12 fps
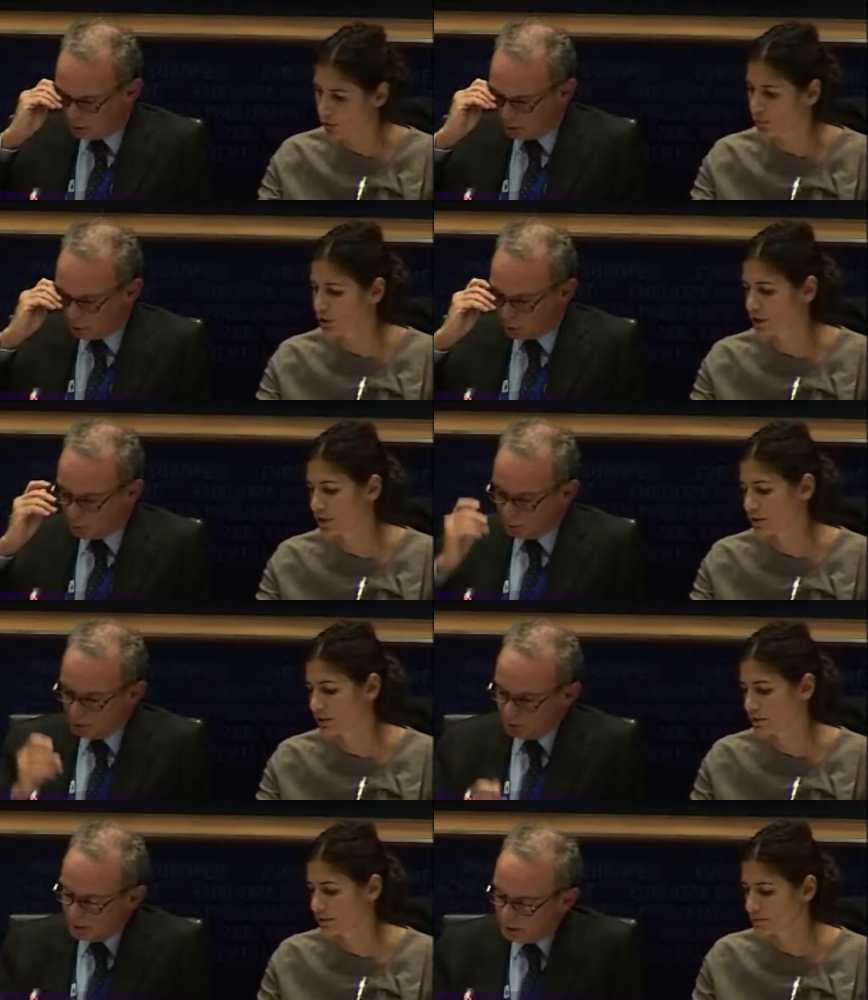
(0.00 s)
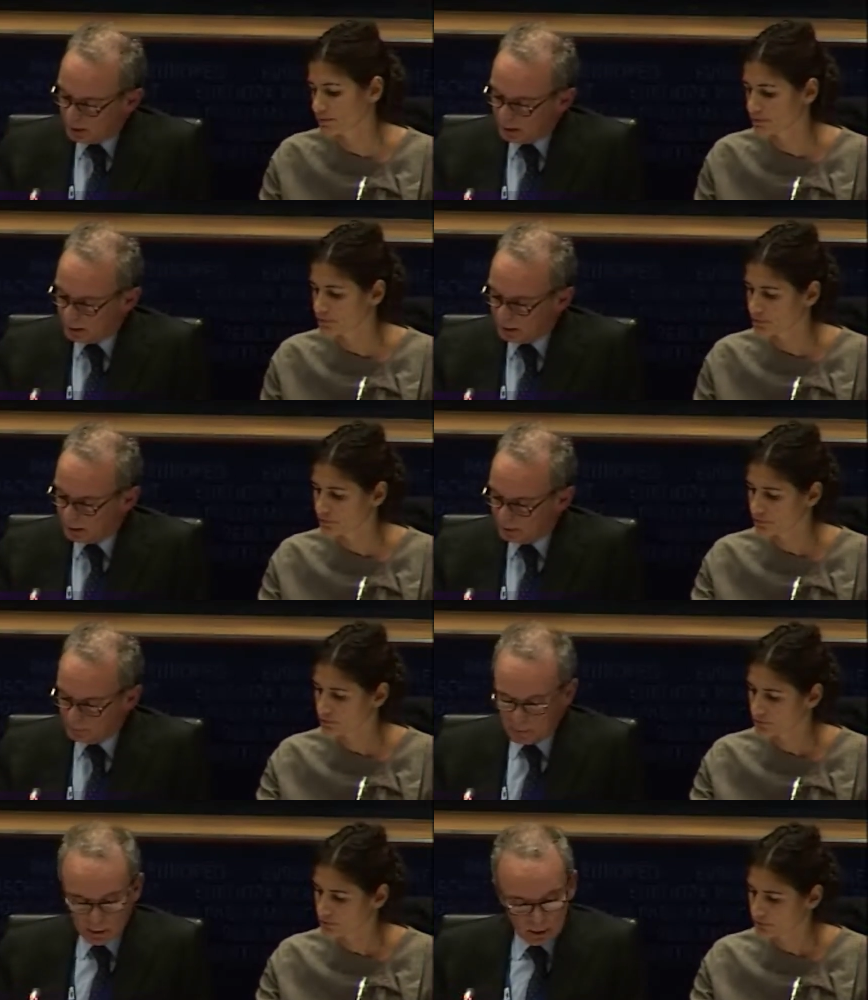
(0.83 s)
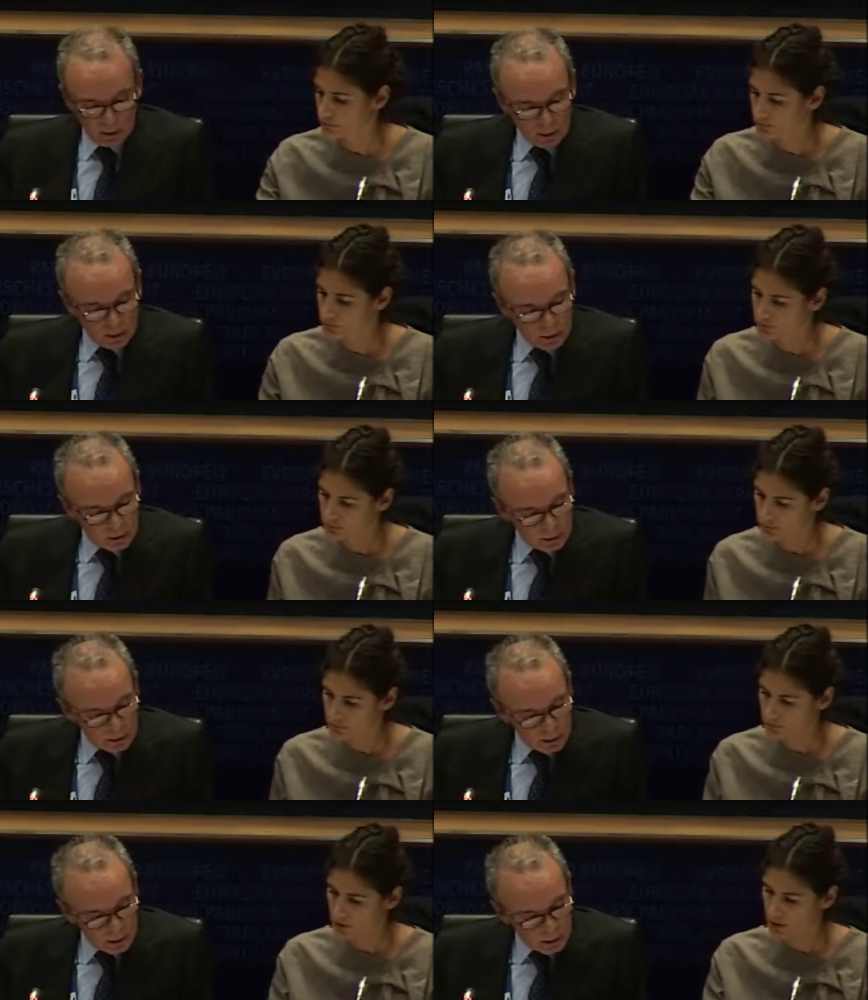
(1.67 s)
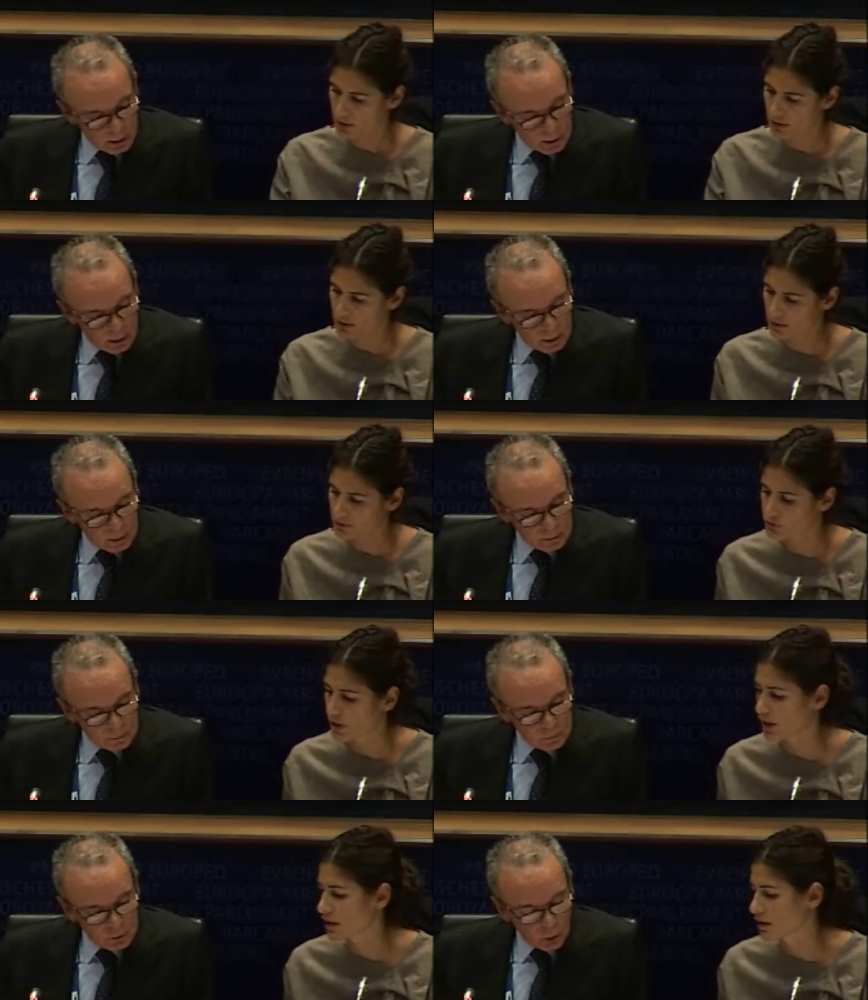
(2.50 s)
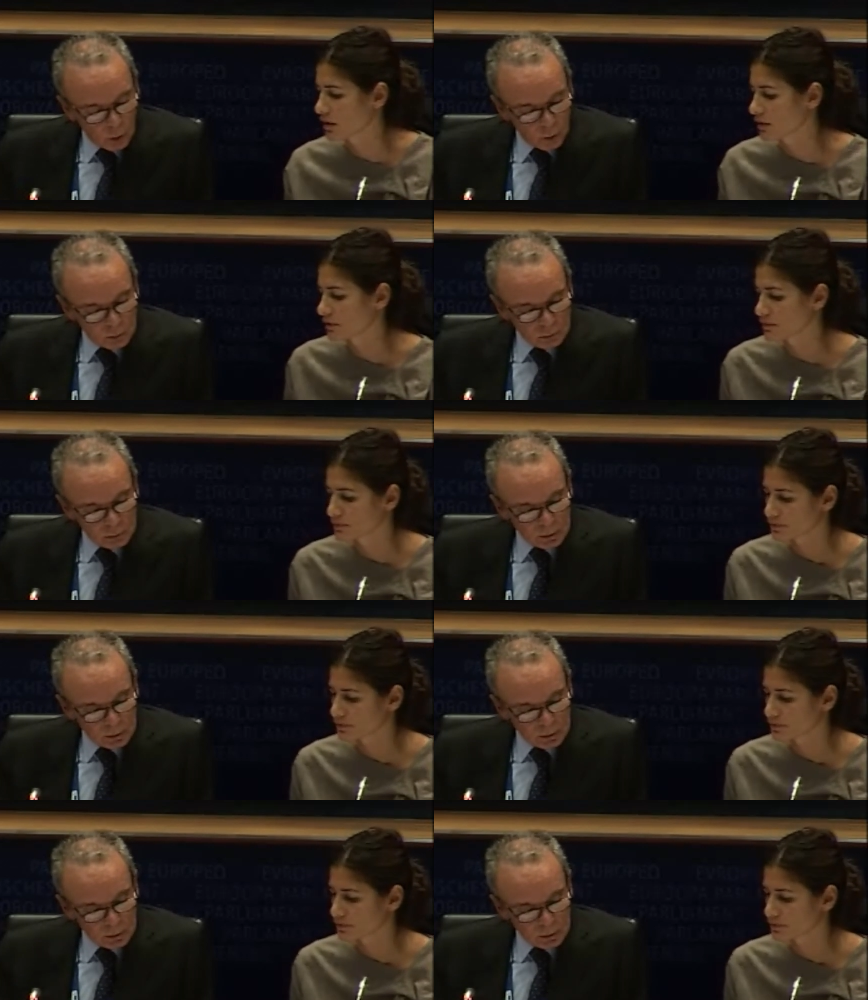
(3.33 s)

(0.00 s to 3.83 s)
Speaker 1: Coburn, uh, uh, no,